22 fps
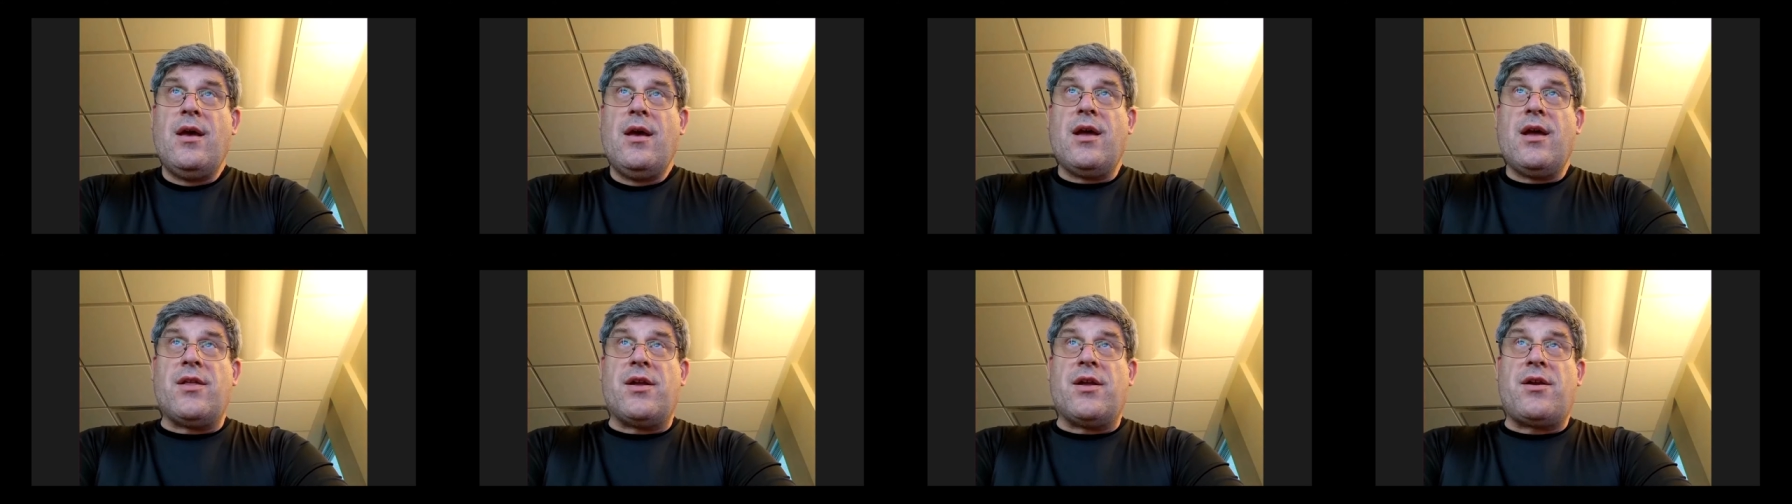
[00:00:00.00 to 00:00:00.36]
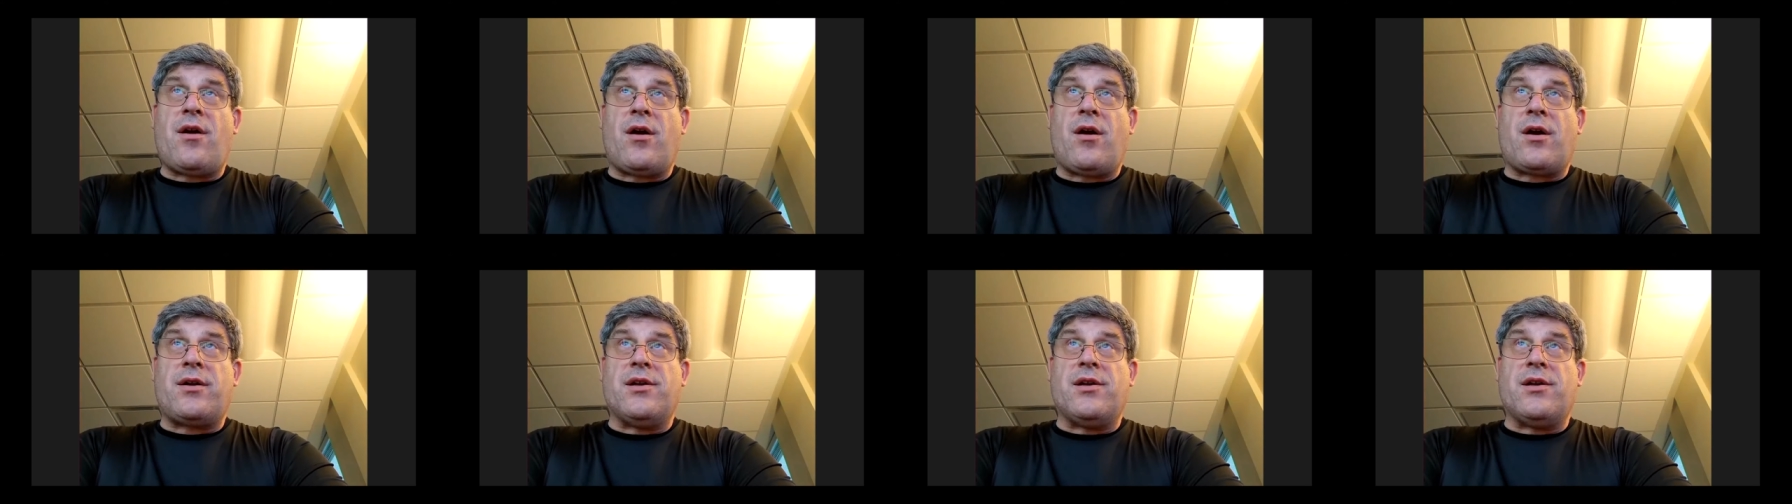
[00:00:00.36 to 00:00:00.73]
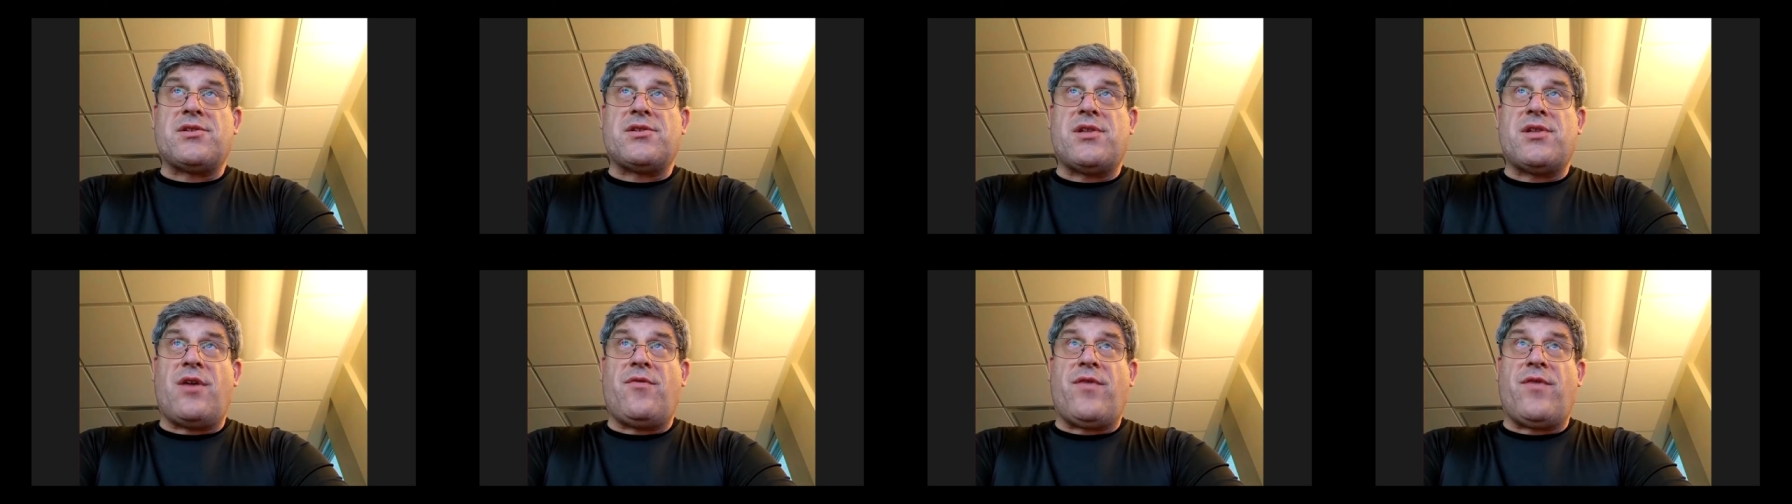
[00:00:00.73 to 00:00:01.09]
In the
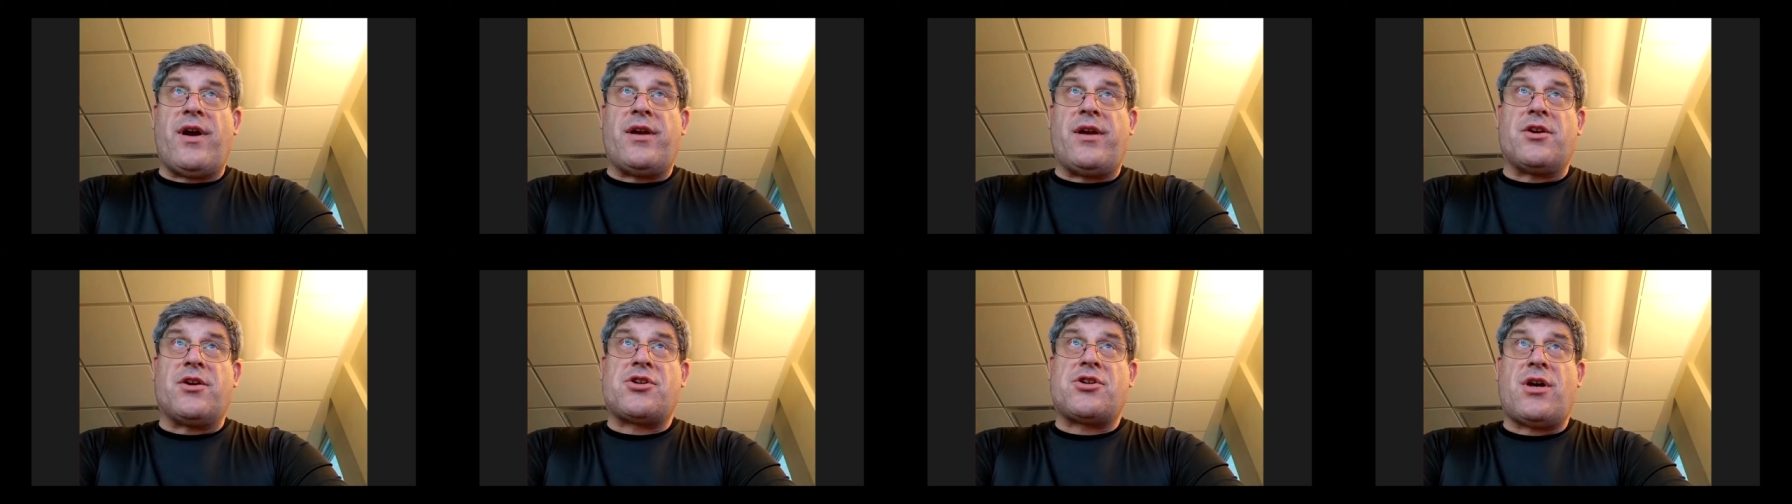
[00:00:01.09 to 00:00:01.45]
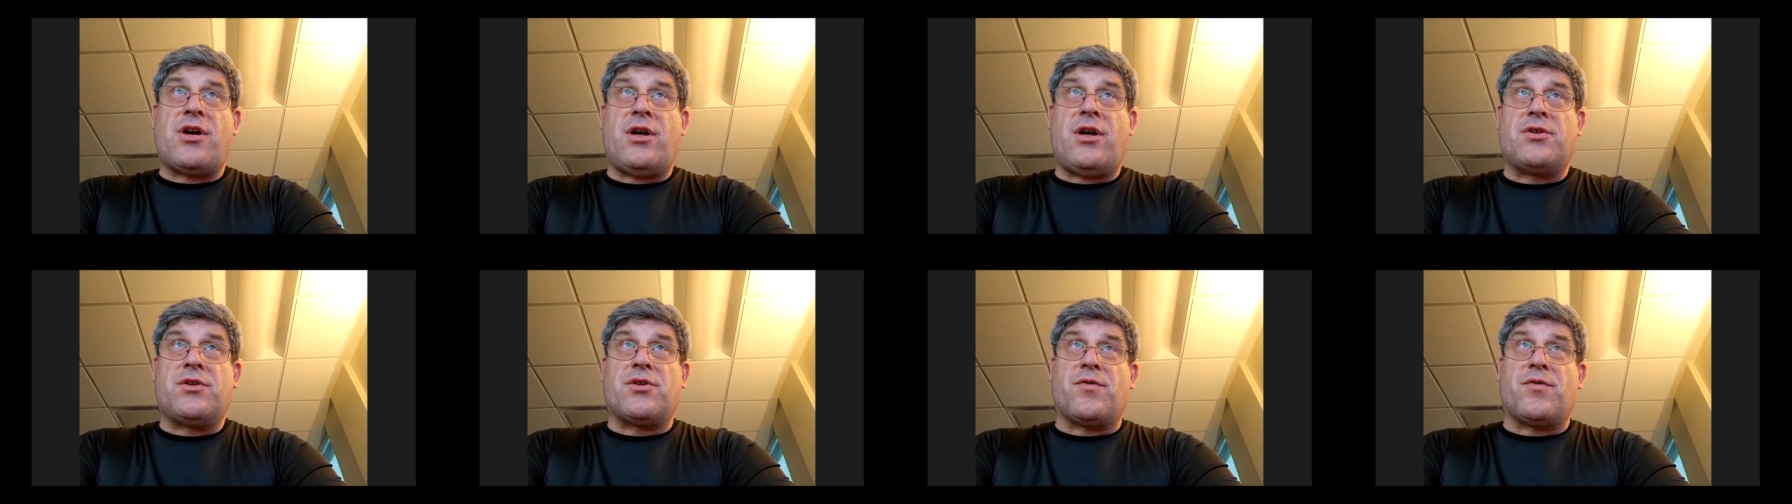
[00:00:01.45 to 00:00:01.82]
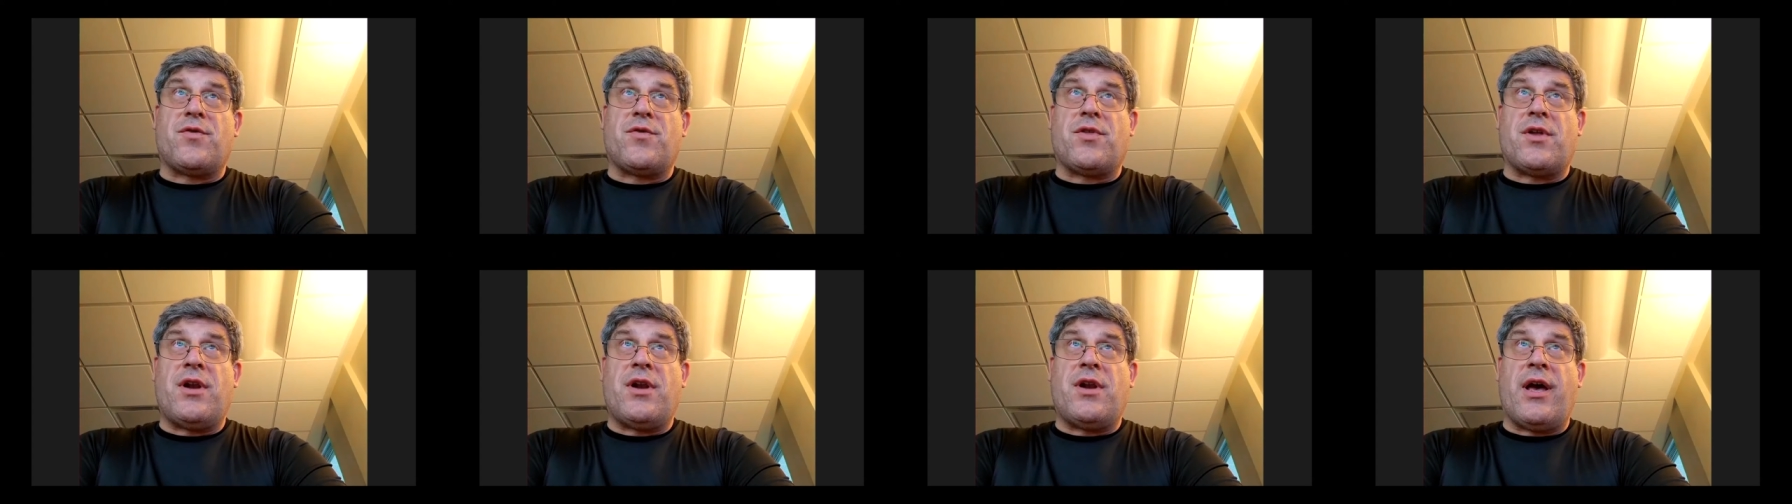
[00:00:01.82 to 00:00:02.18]
darkness, they find a shelter
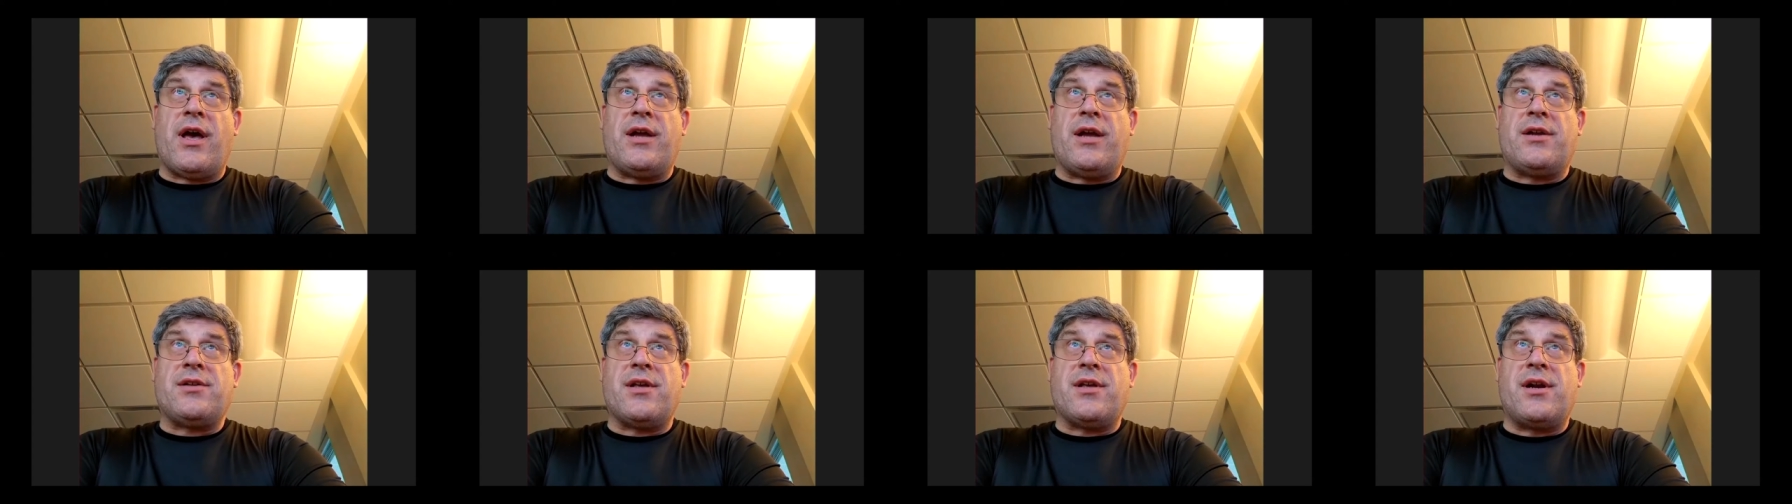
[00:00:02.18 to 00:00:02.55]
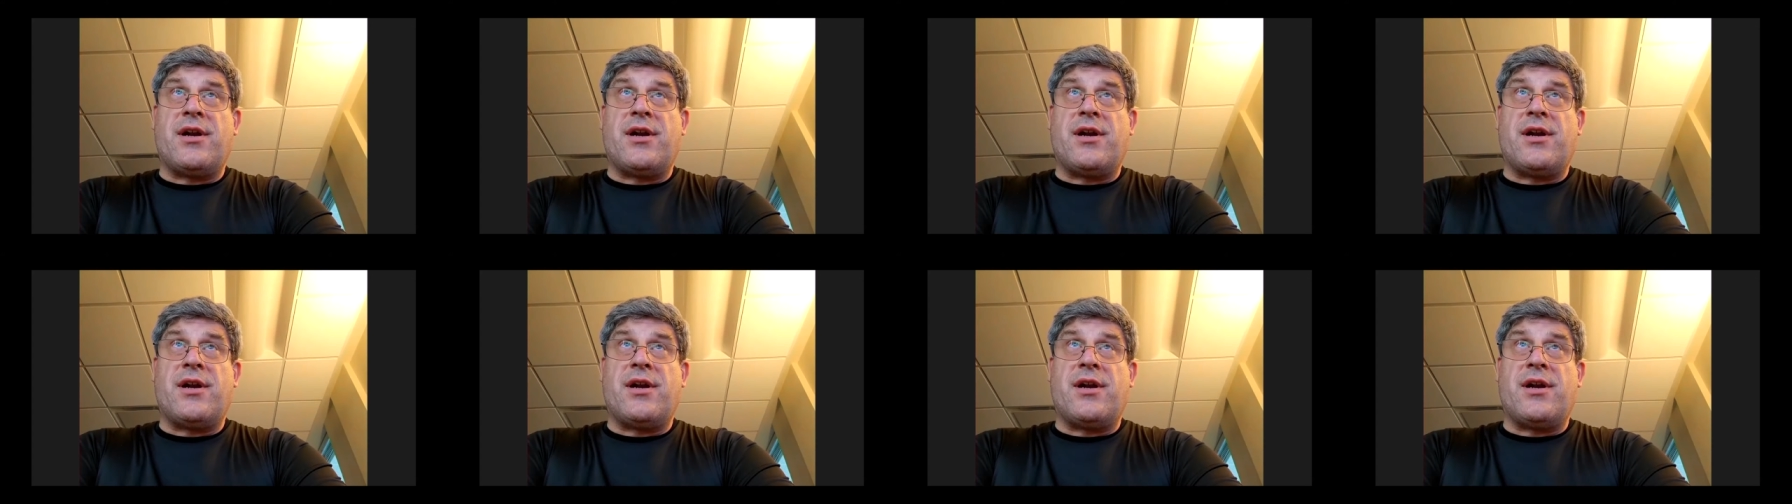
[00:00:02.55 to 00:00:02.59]
for the night